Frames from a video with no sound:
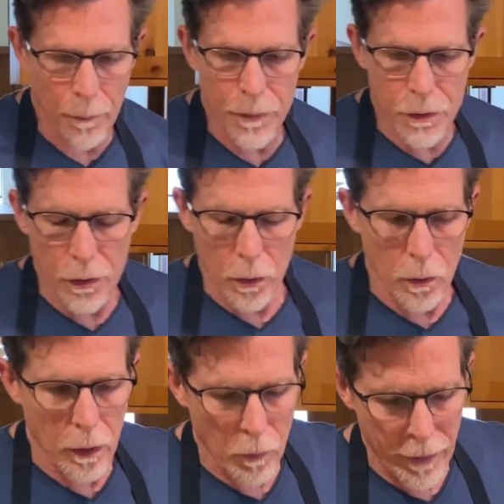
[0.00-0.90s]

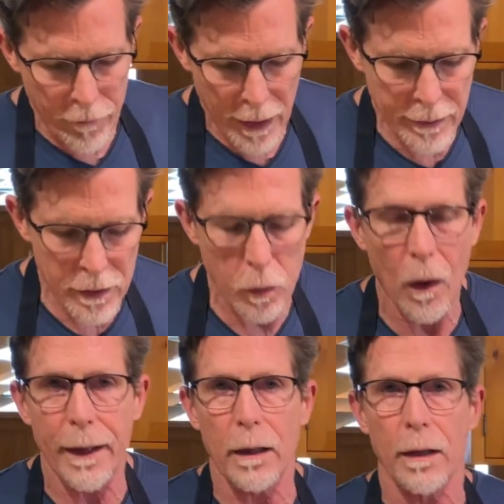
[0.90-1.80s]
So we've got this
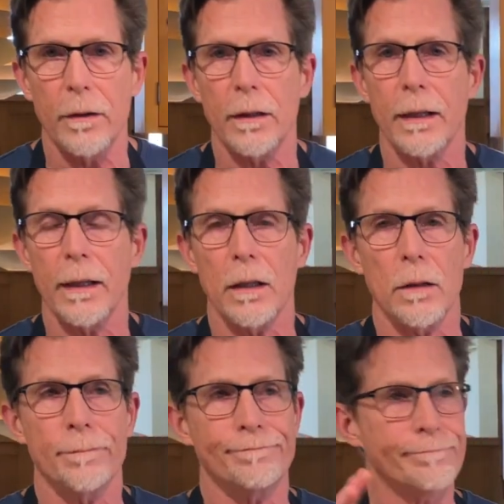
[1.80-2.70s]
white onion
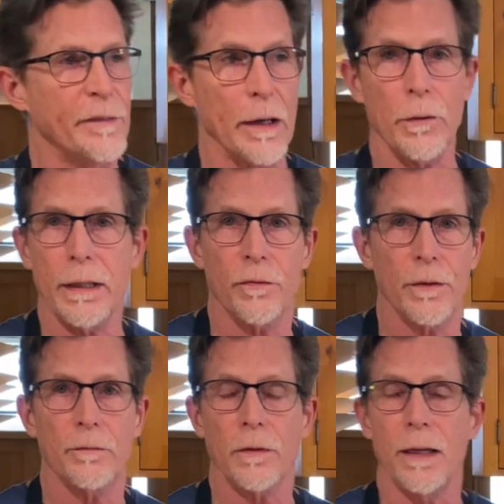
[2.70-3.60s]
here, very
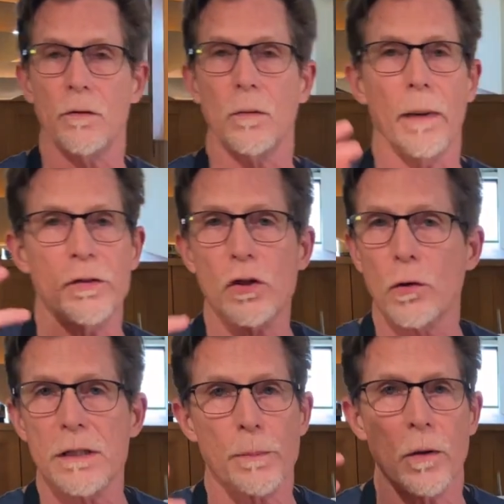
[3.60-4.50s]
different flavor, much
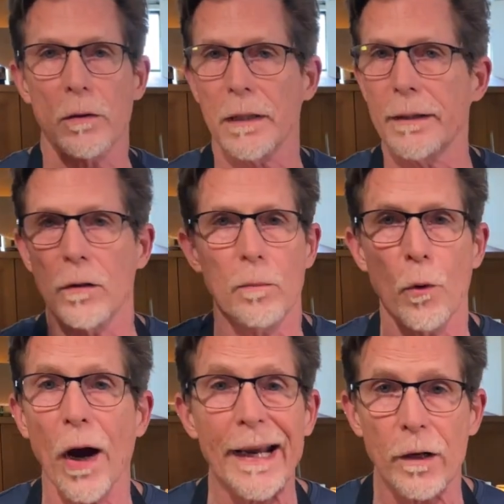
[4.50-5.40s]
crisper, cleaner,
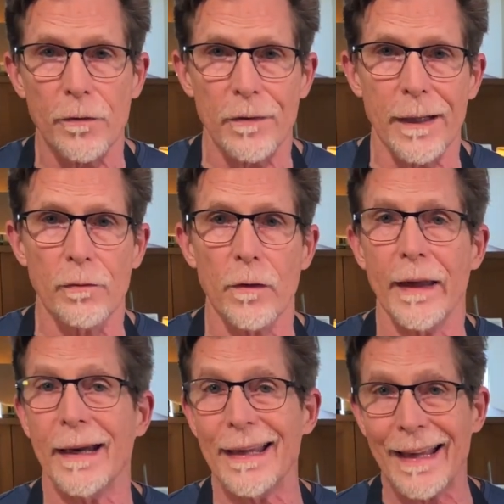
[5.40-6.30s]
brighter flavor
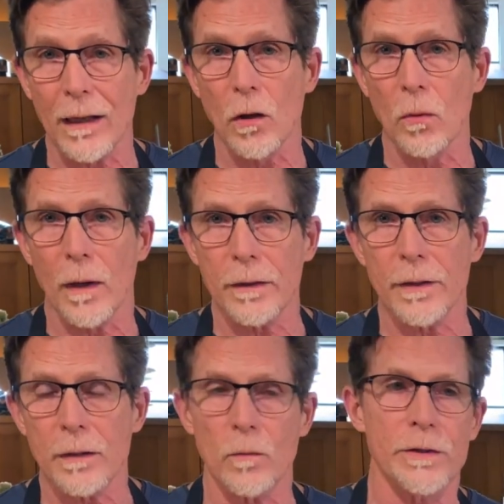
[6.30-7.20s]
than a yellow
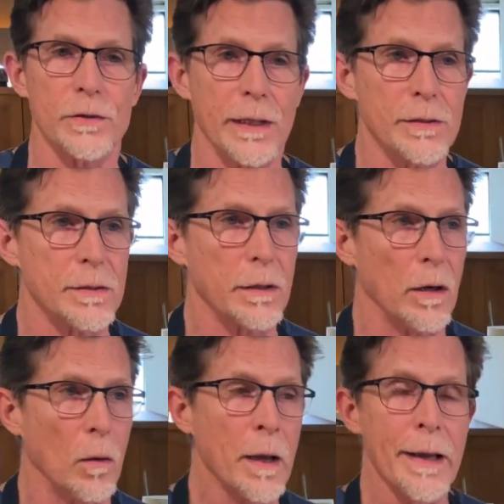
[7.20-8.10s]
onion, which tends to
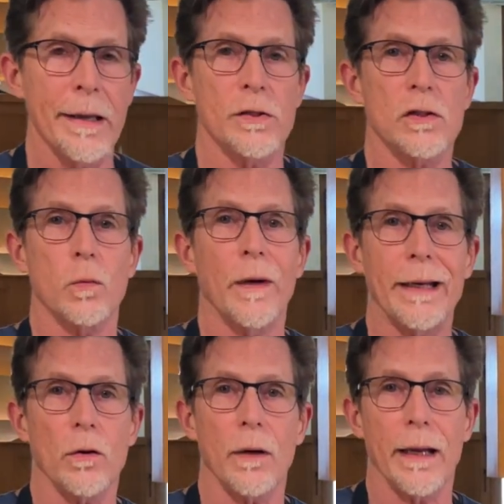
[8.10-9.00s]
go
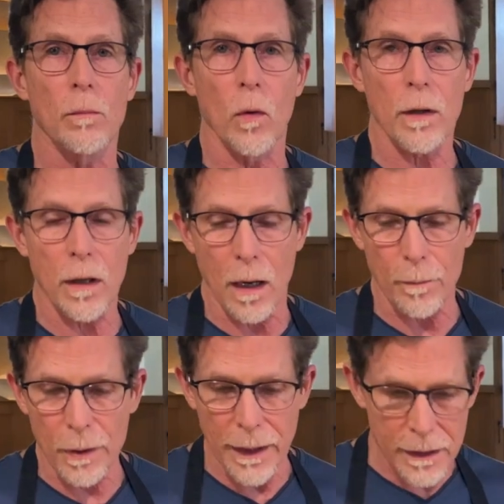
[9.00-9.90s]
sweeter and more
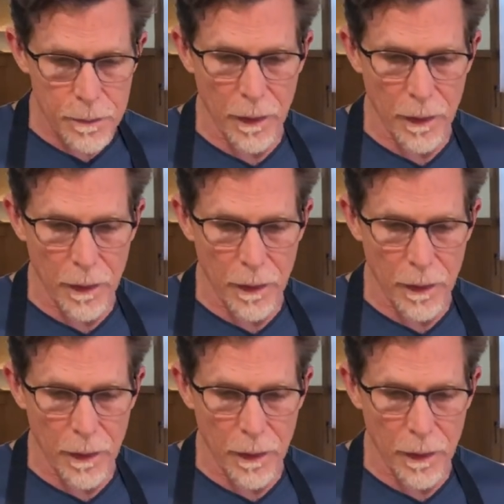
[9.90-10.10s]
complex.